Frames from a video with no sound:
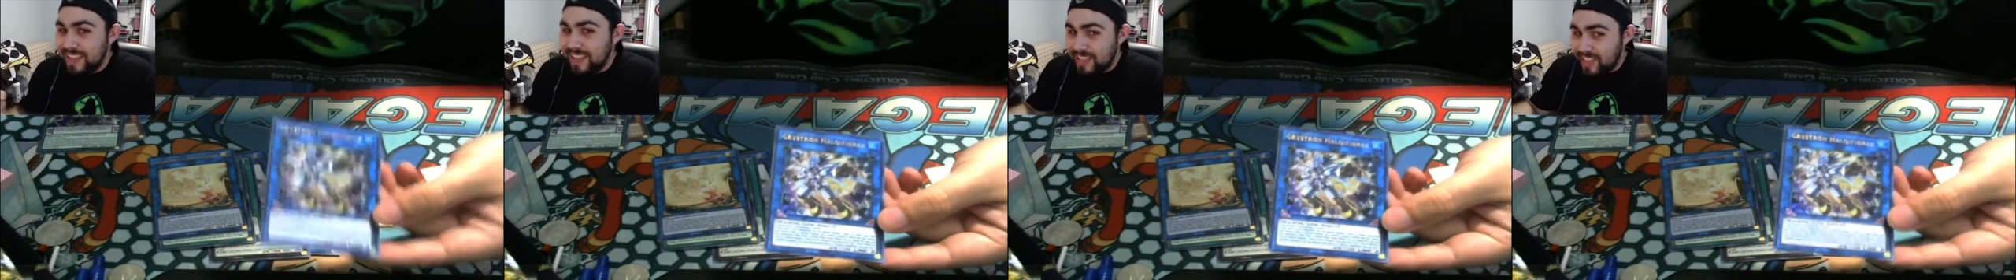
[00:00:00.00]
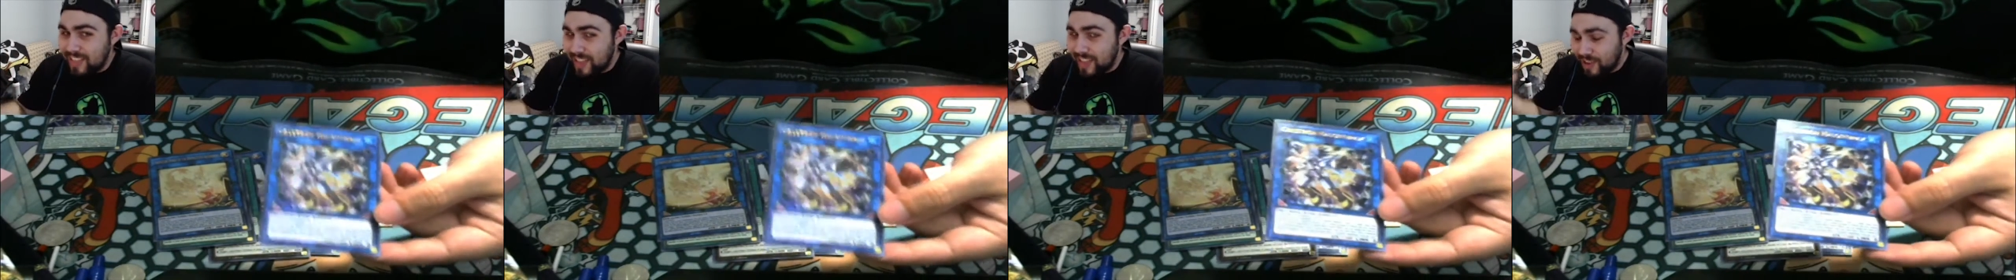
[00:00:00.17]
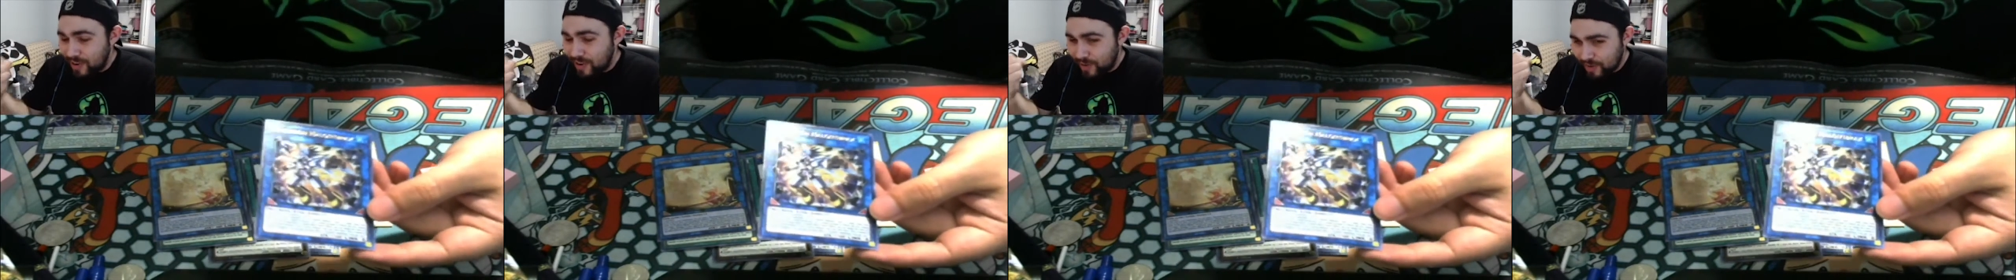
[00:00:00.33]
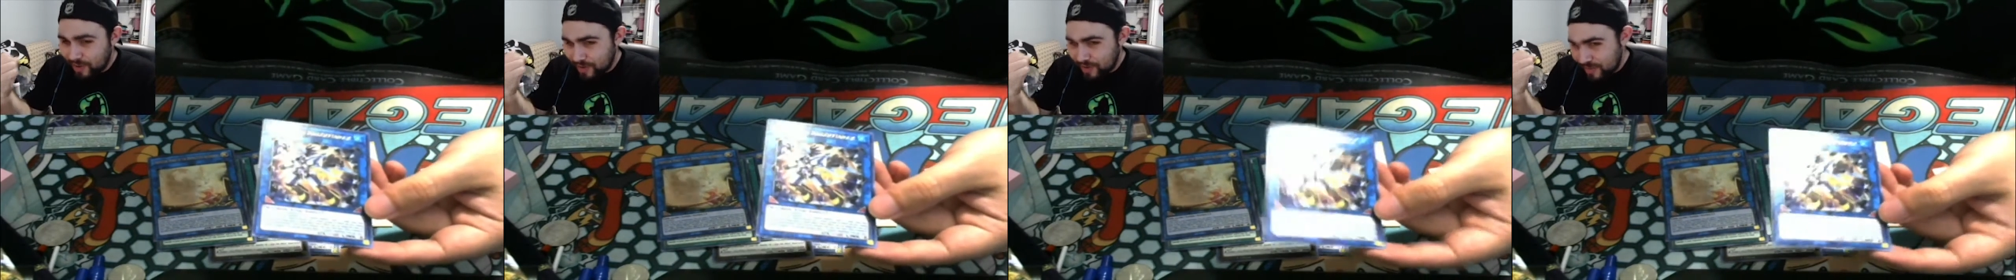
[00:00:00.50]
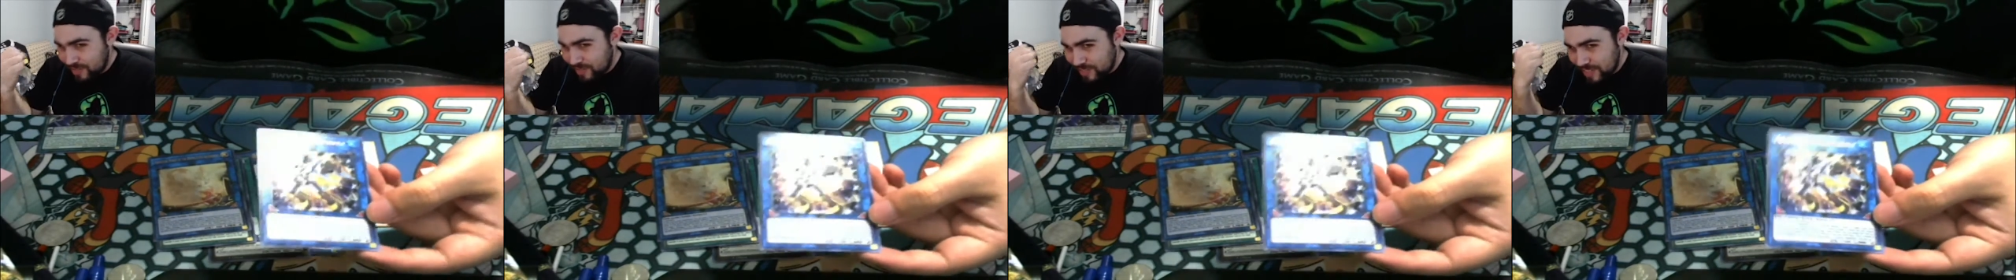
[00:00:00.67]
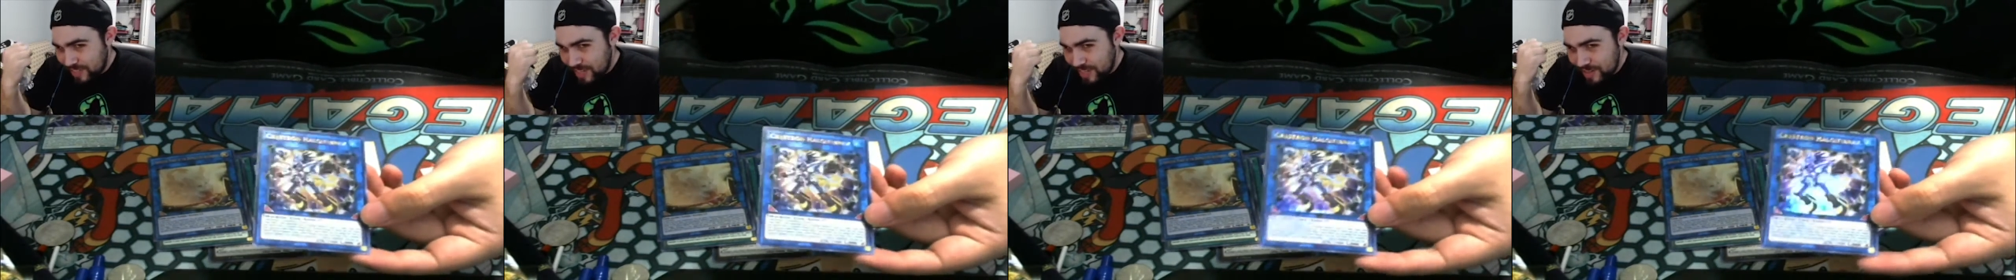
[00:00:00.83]
They all
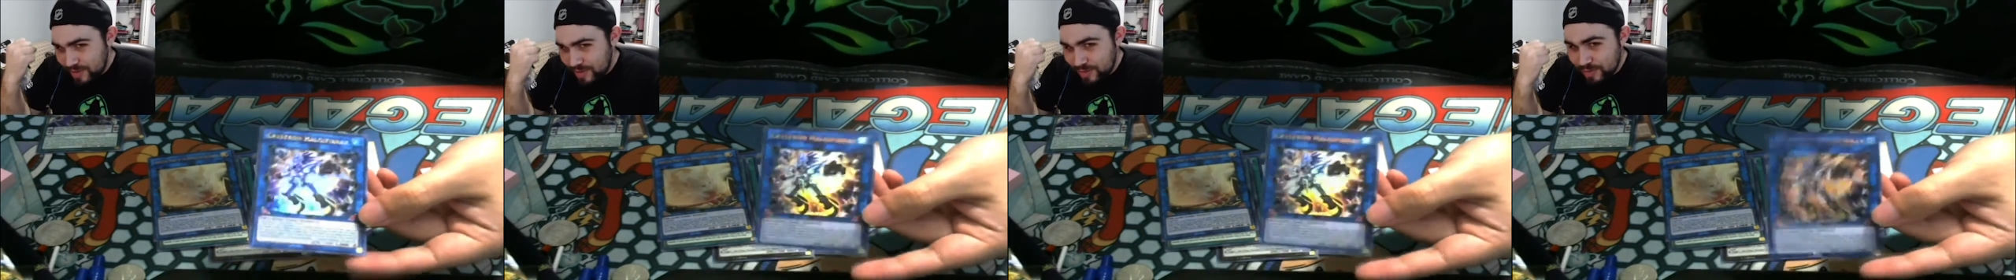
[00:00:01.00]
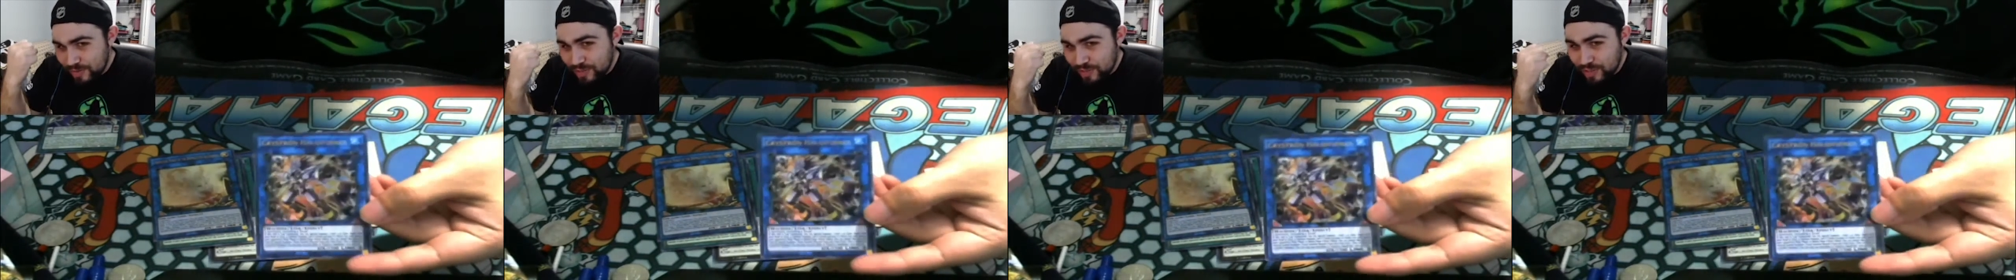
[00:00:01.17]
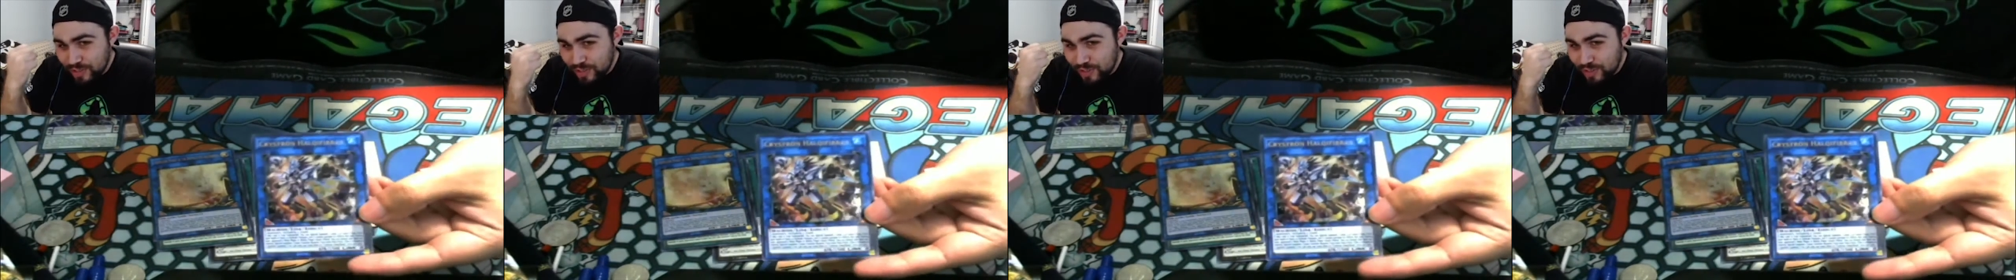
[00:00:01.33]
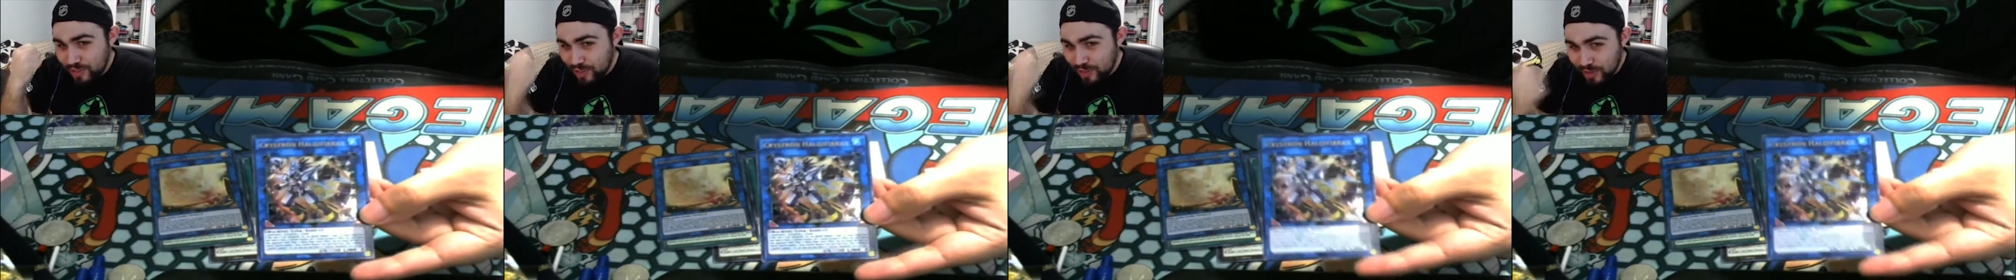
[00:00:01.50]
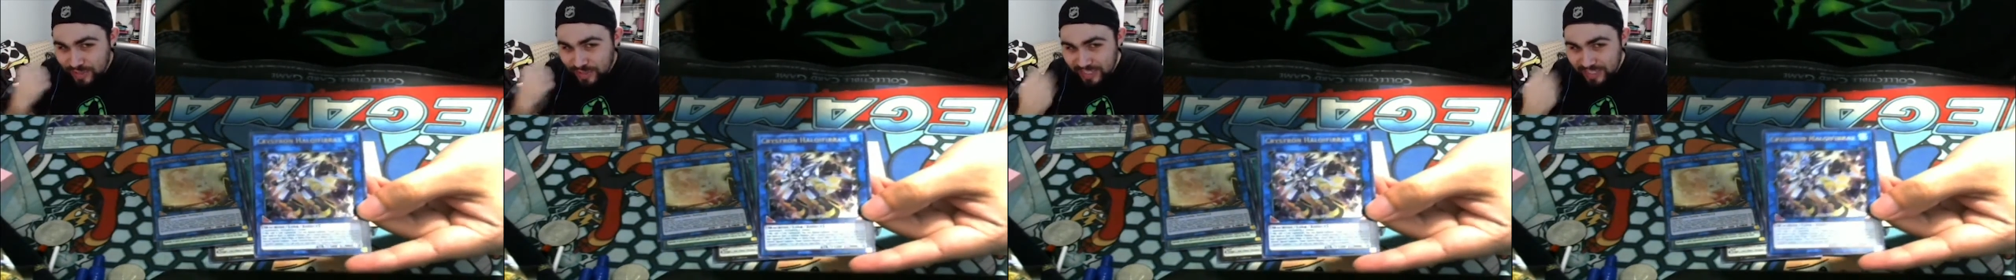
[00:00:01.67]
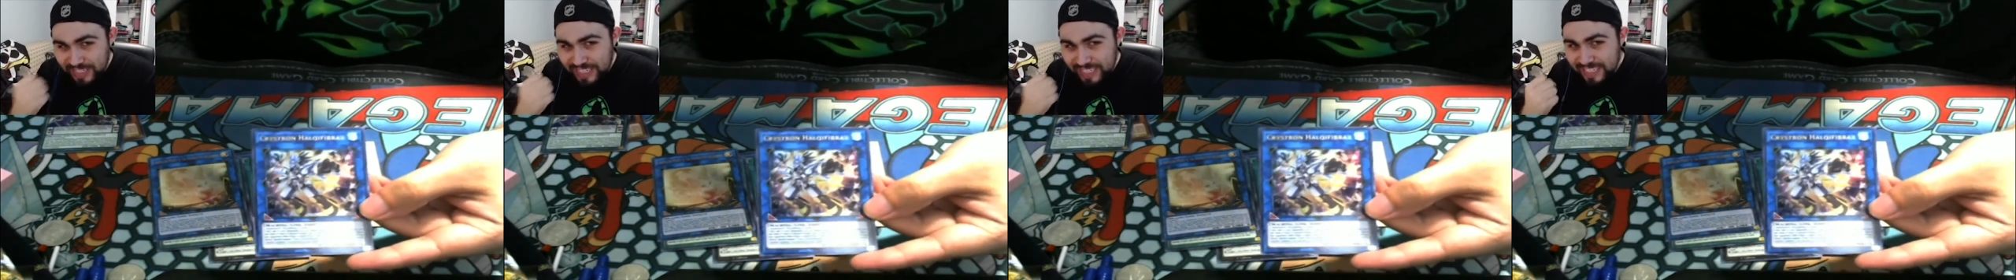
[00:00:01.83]
said you
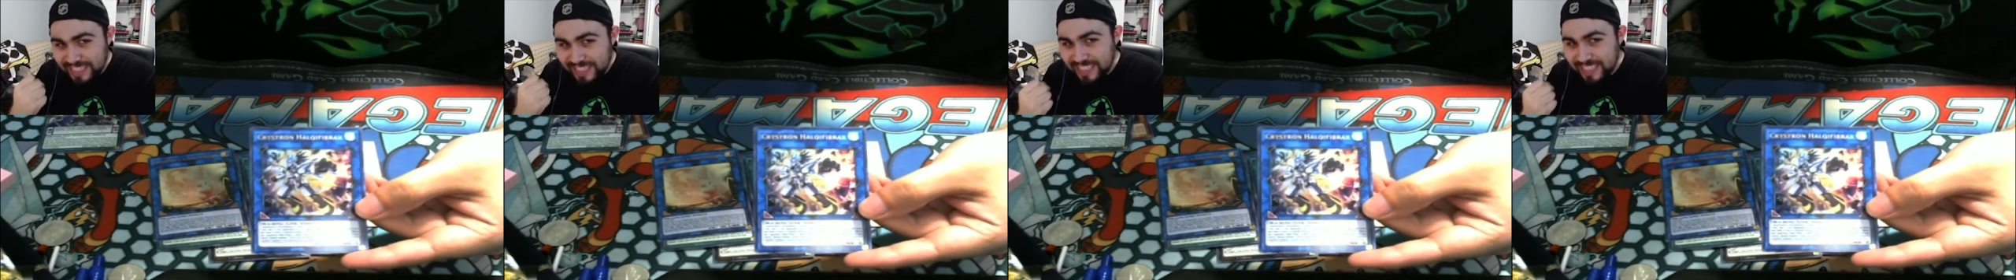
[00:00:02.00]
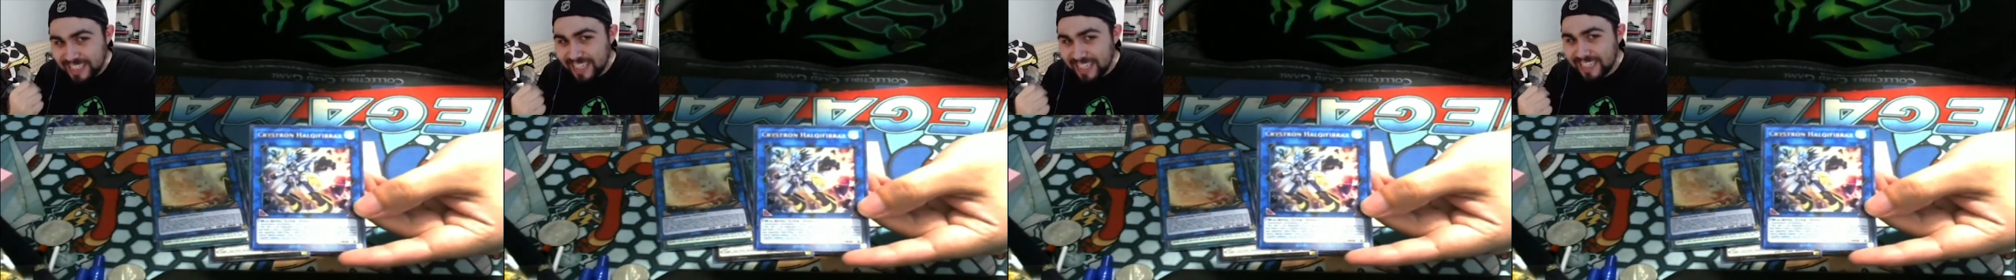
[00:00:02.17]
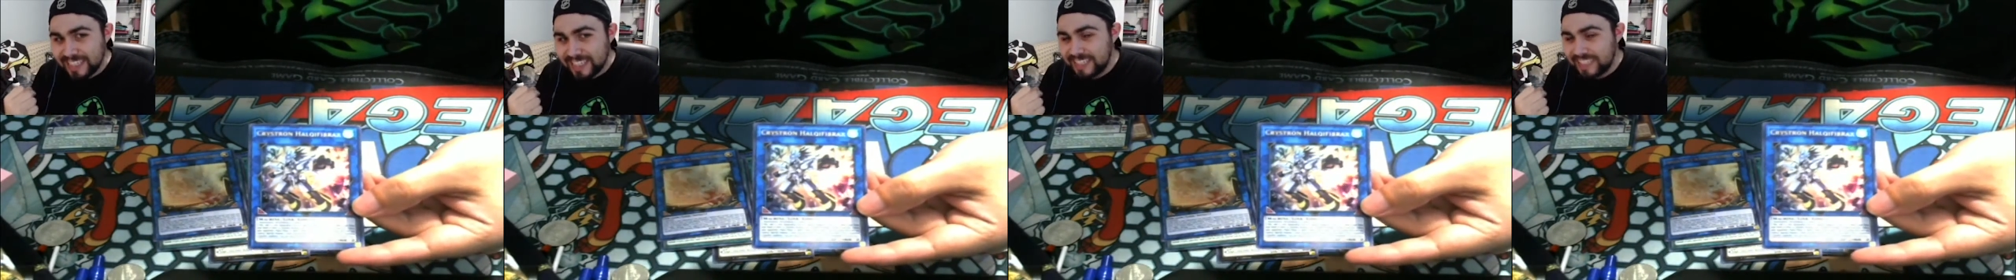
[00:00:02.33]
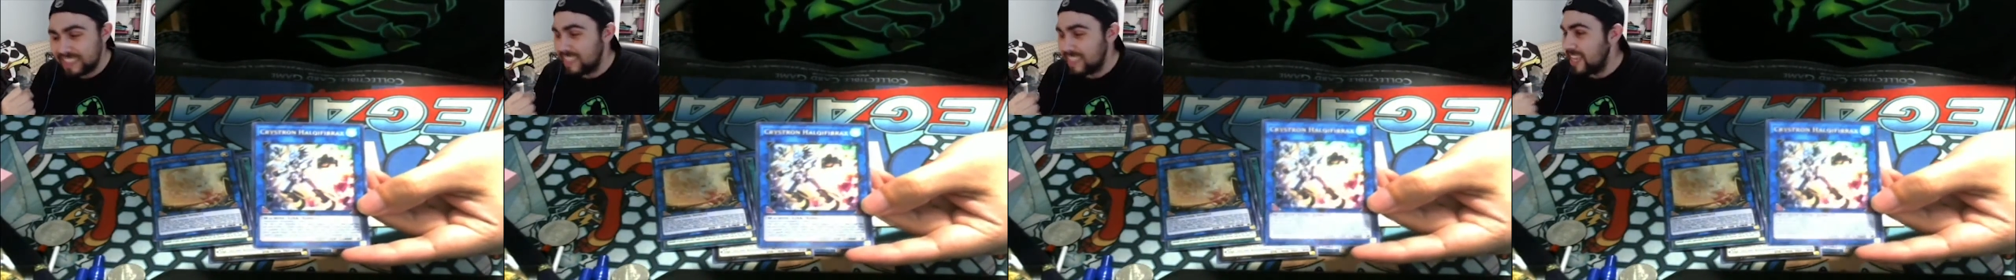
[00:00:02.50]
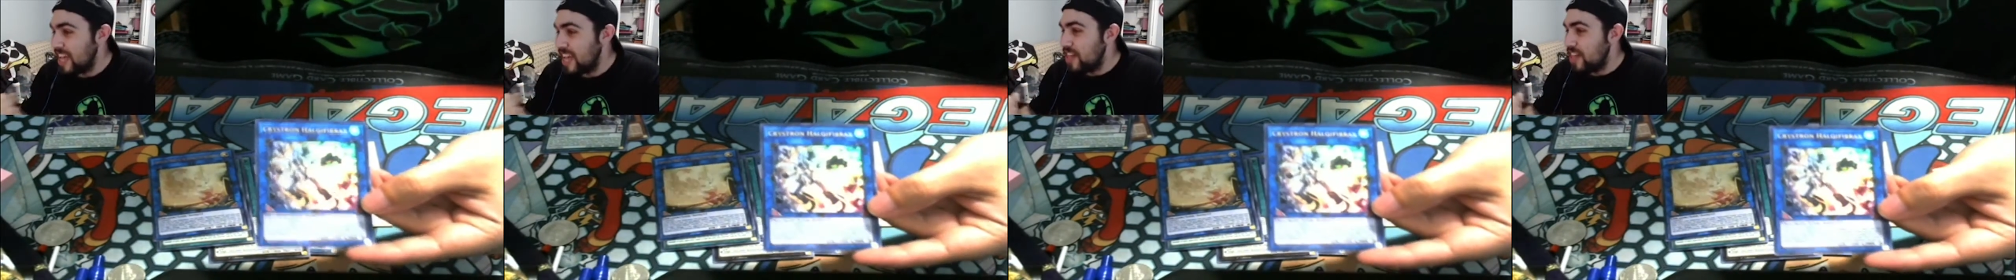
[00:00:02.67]
shouldn't exist.